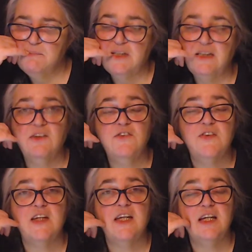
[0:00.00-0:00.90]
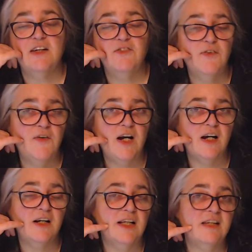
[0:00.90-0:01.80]
But Lucy, if you
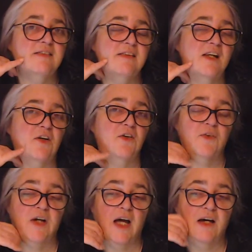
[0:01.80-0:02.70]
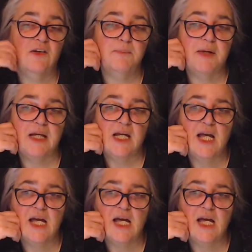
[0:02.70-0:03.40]
are, let us know how you're making